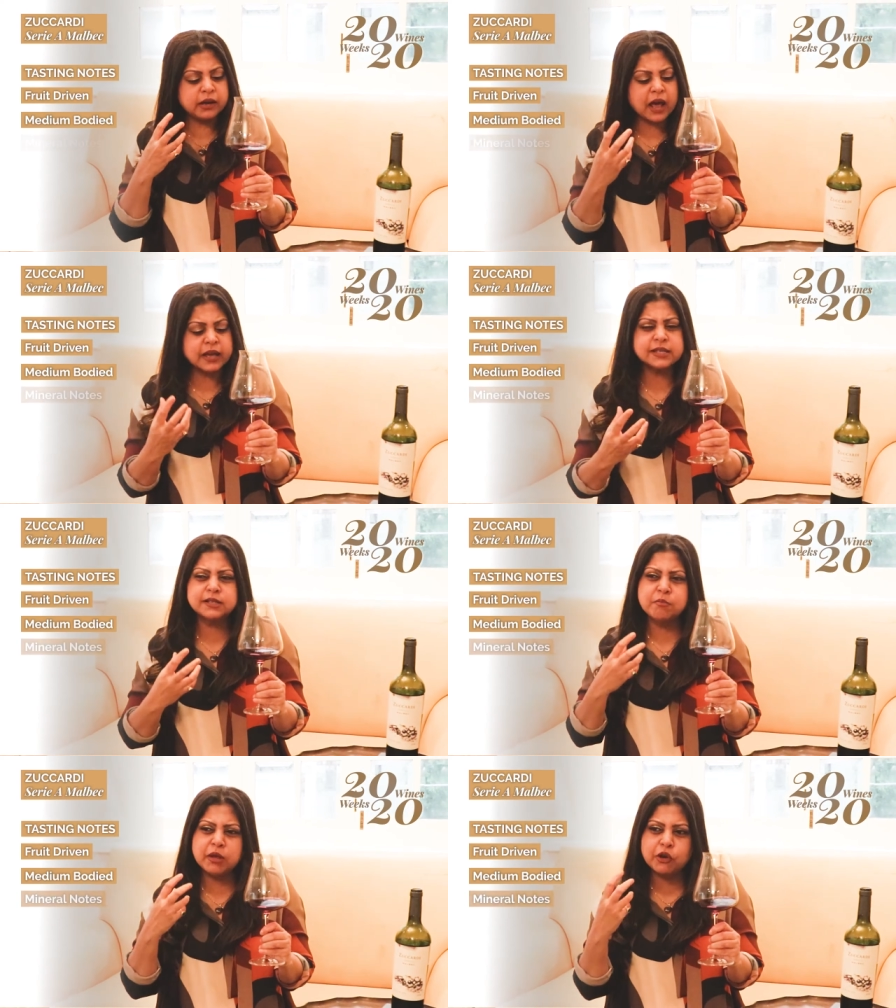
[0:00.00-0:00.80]

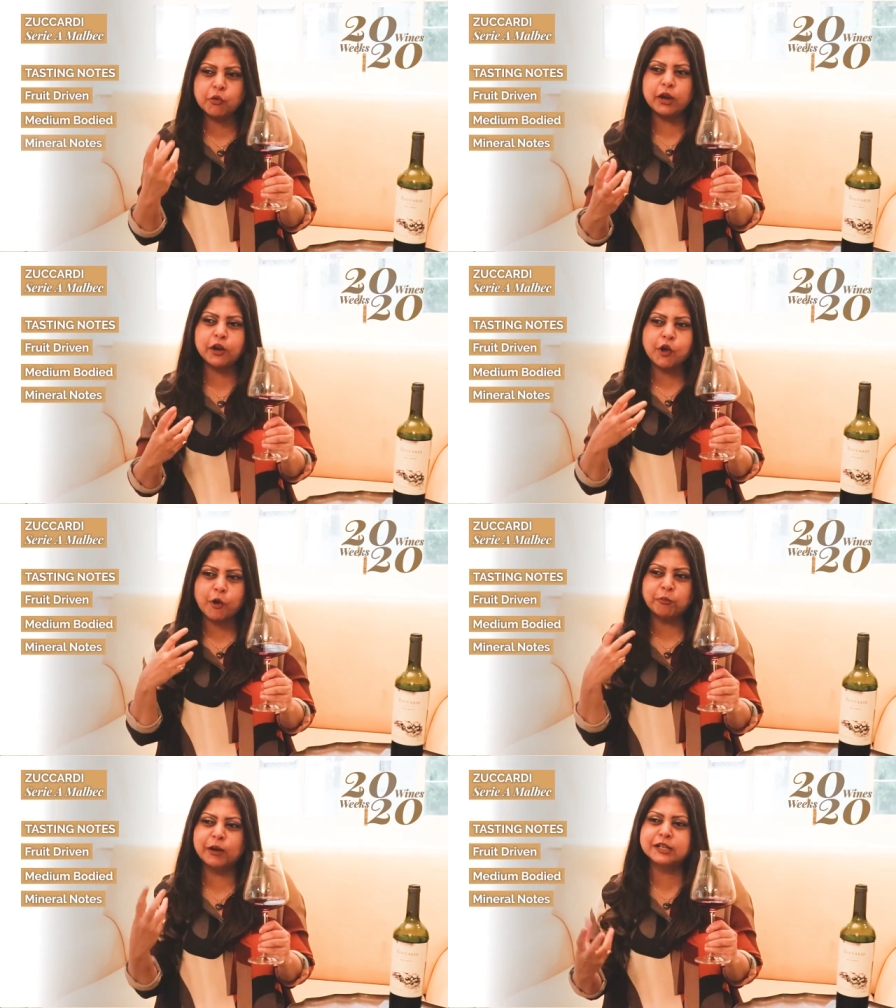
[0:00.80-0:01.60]
nice mineral
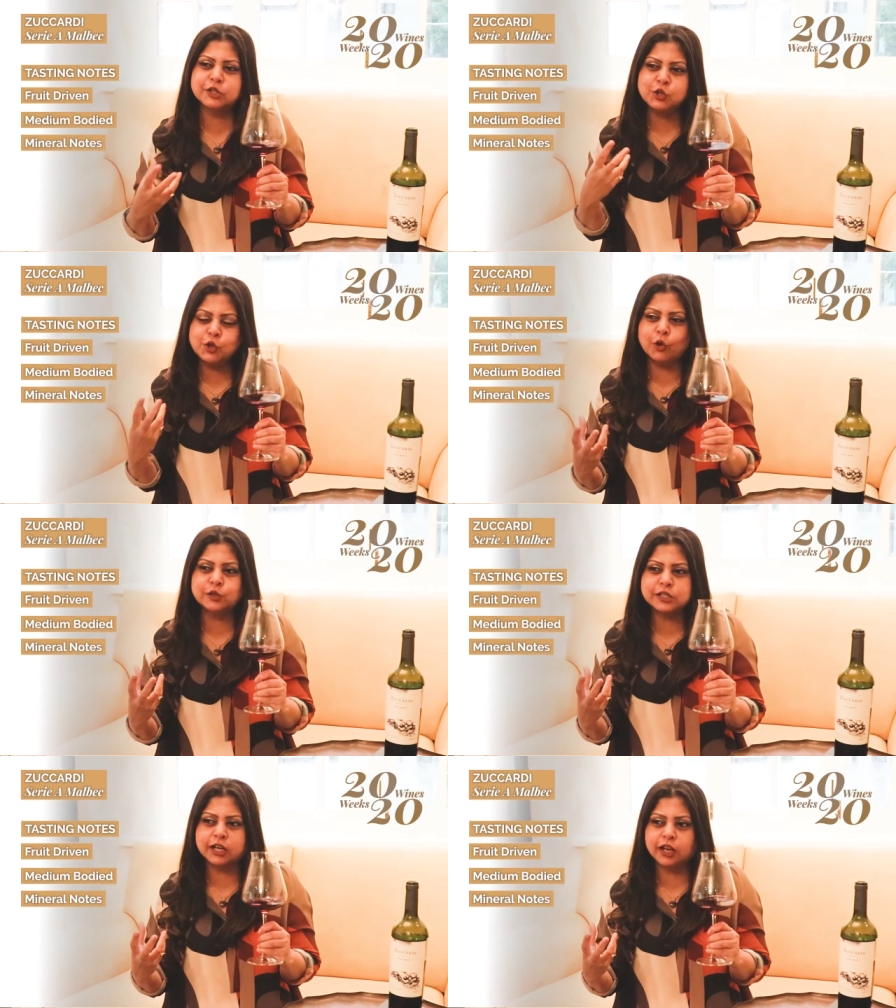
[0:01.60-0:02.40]
complex
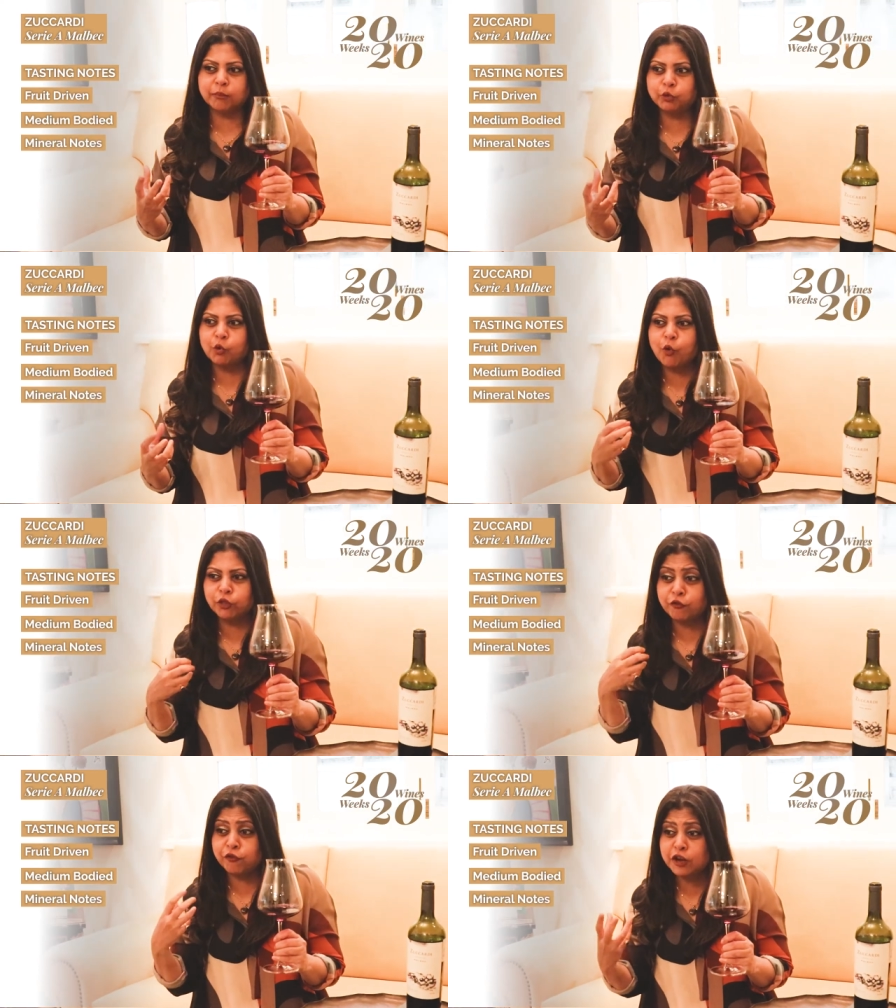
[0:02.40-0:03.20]
notes that come through
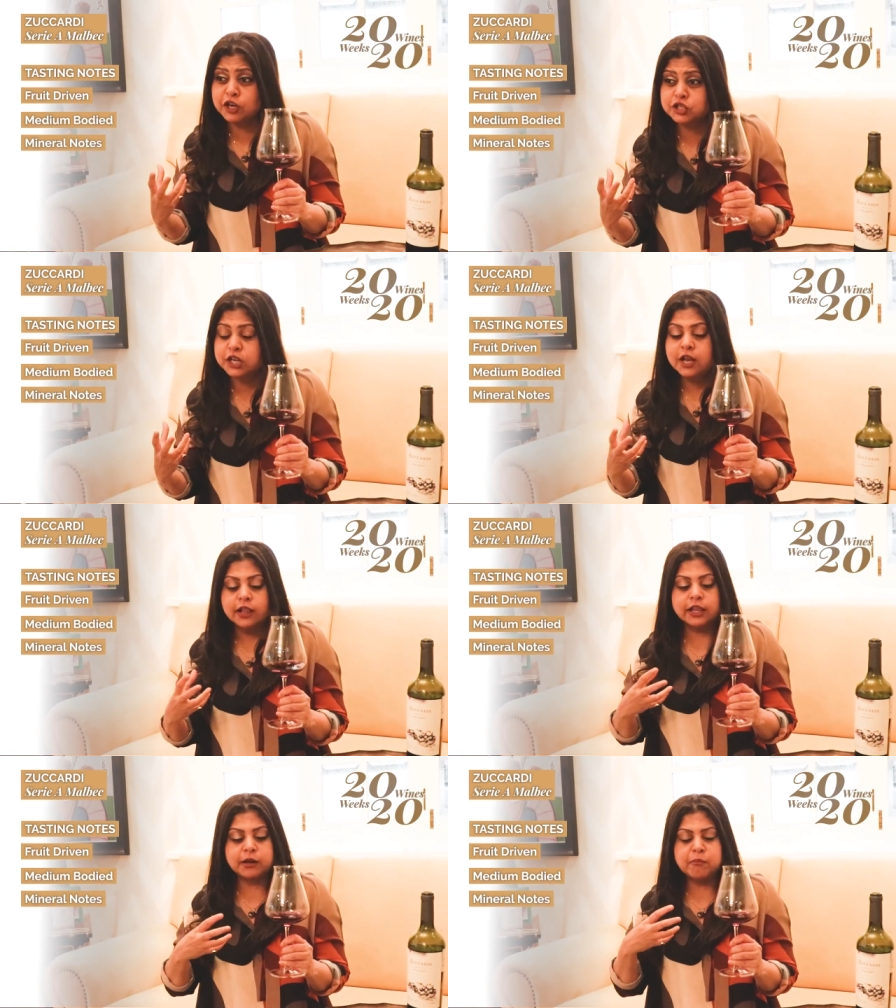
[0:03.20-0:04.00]
on the finish
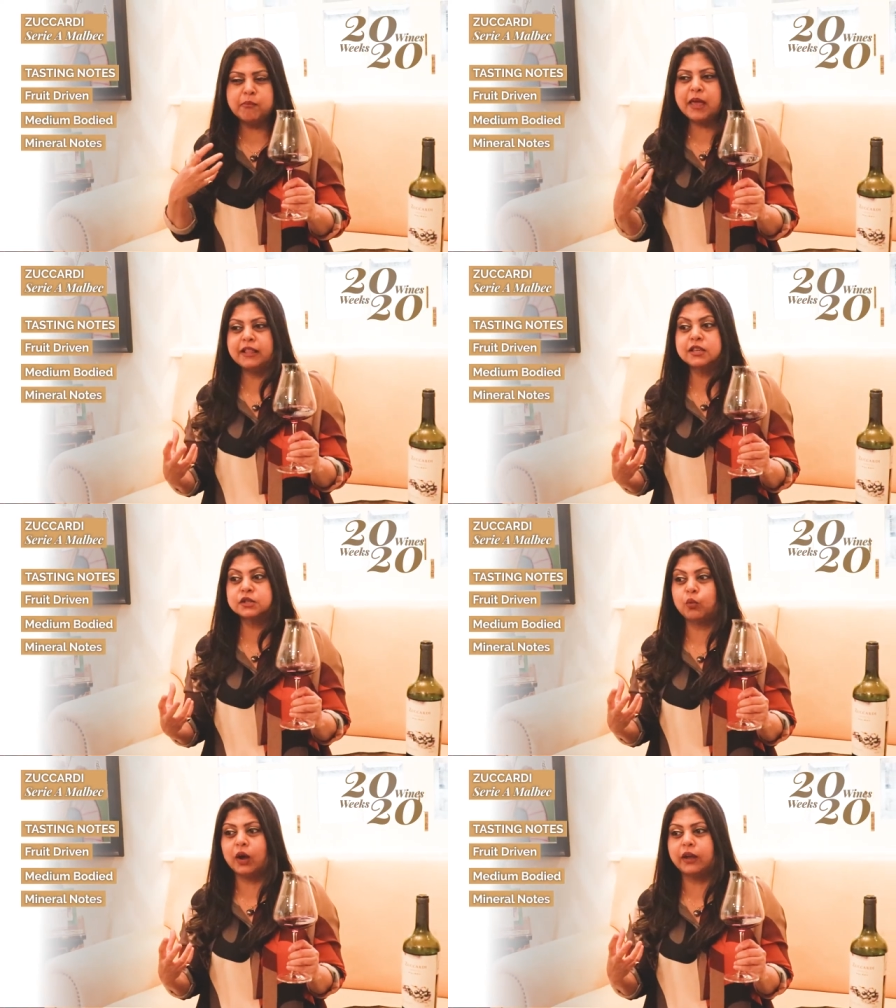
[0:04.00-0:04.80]
that make
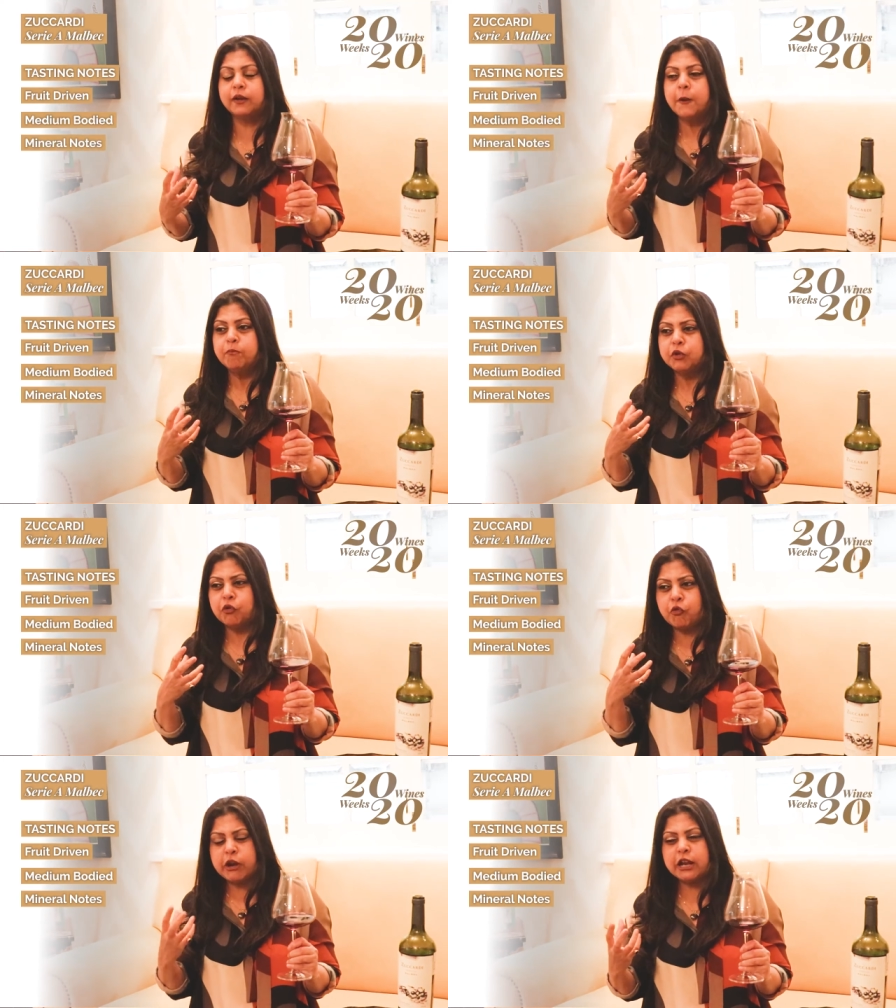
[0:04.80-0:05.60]
this wine
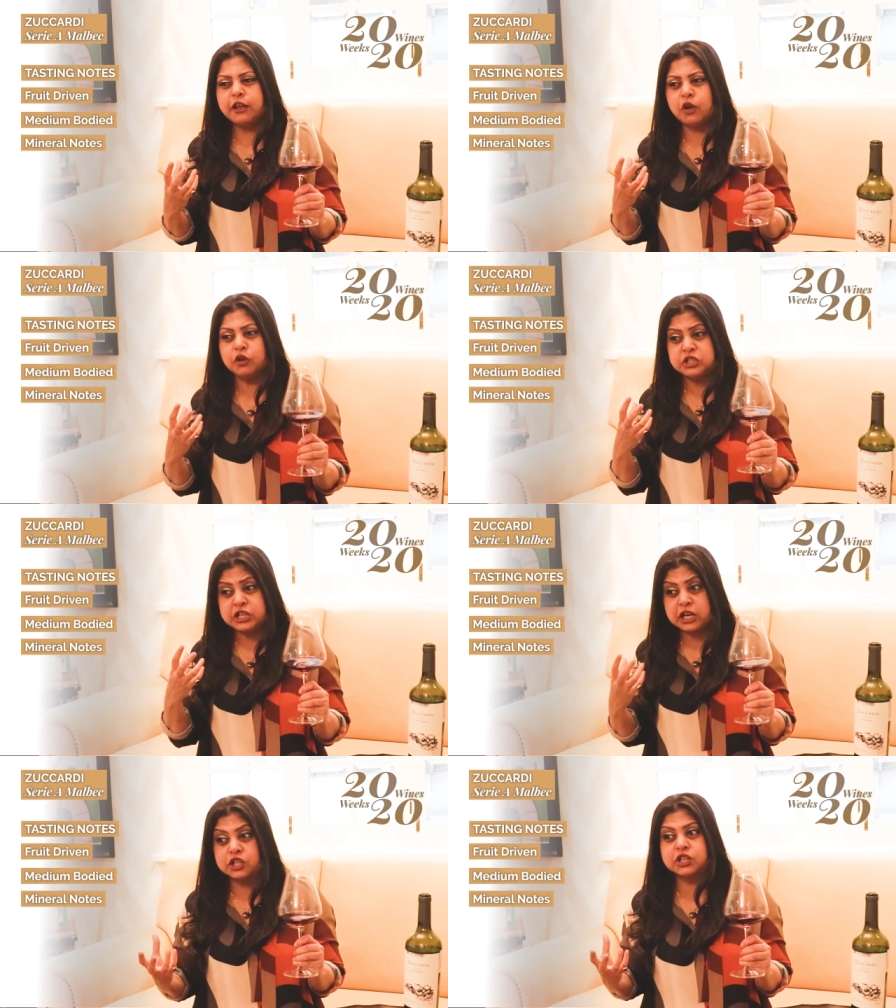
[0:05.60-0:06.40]
really
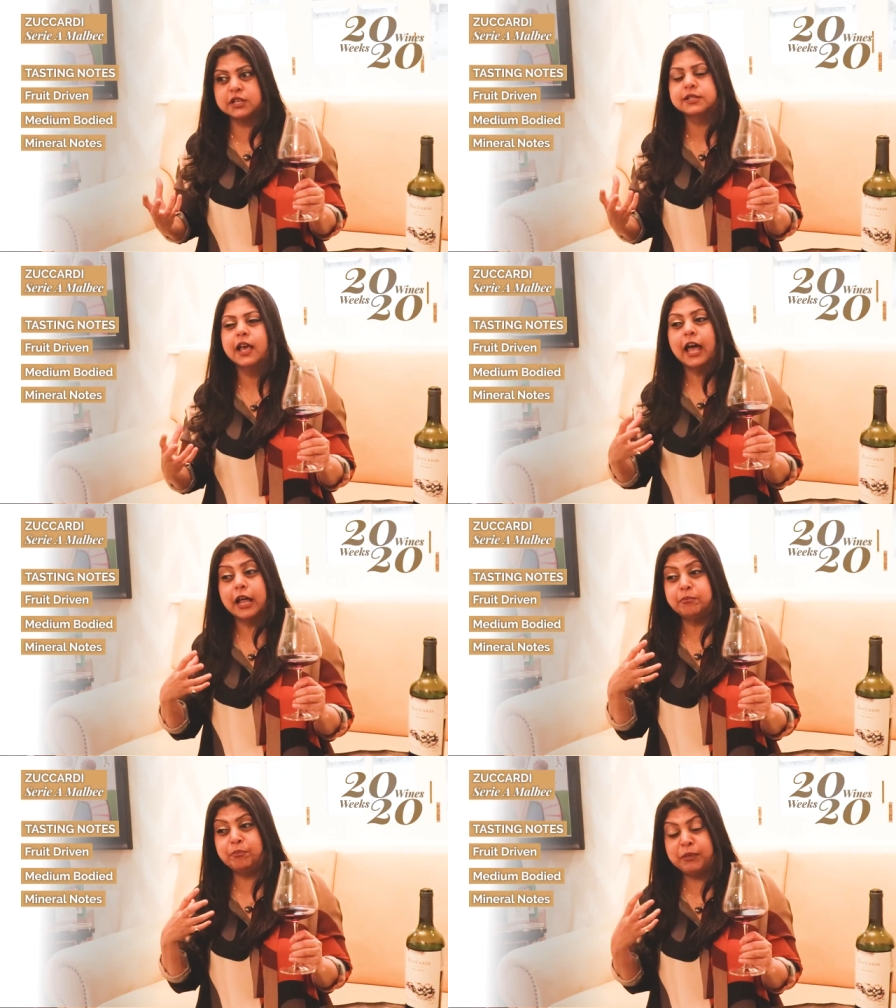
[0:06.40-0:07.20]
delicious
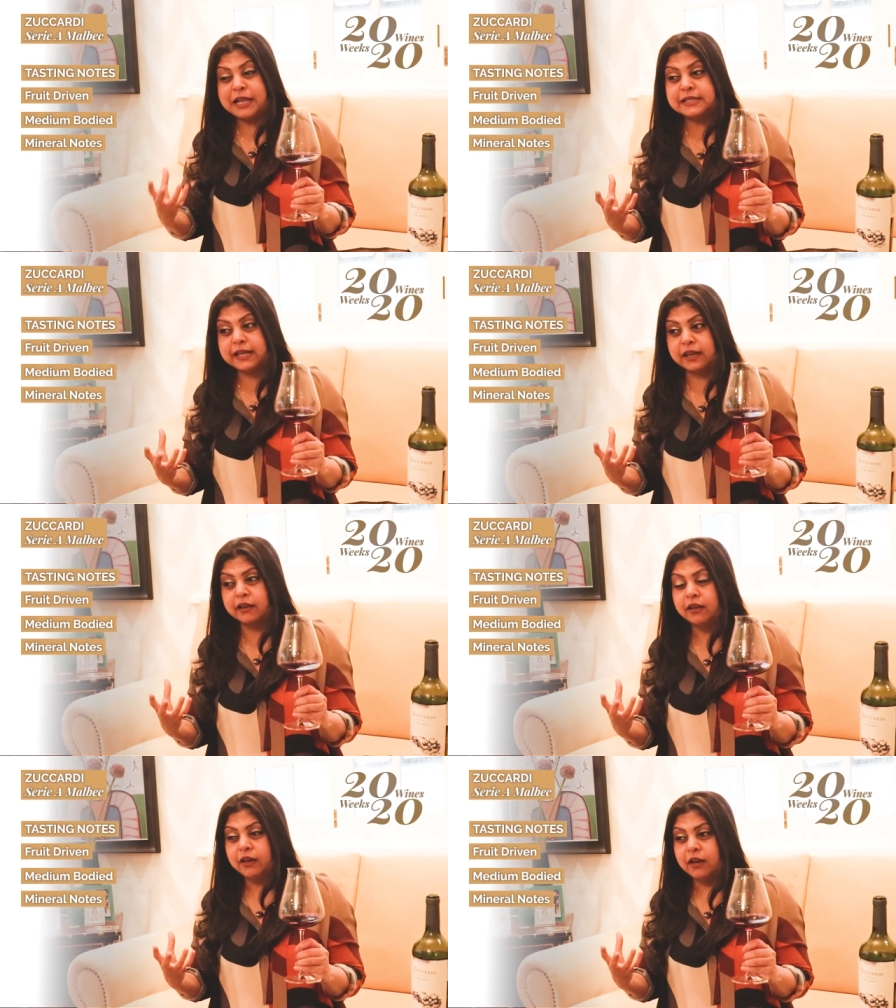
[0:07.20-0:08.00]
and pleasing